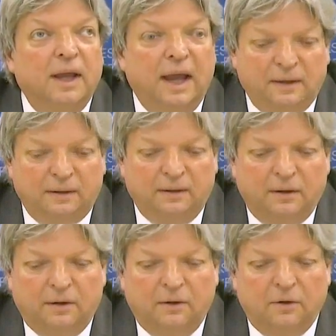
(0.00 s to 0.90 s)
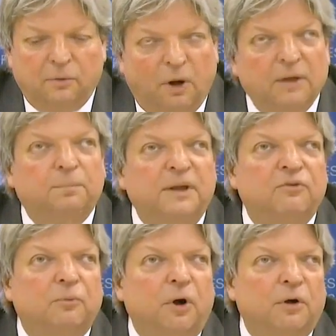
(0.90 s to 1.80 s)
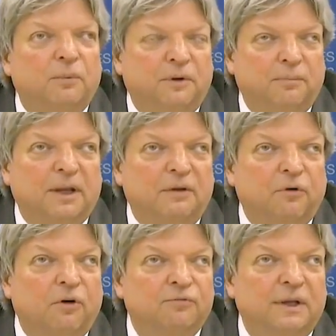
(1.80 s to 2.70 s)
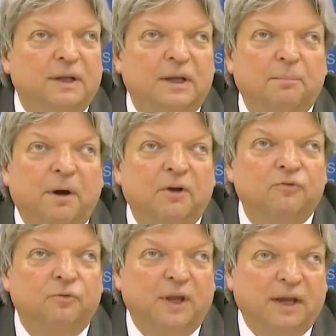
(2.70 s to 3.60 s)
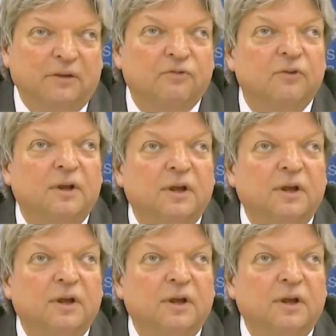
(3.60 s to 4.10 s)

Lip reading: And one piece of work we've been involved in the past 2 years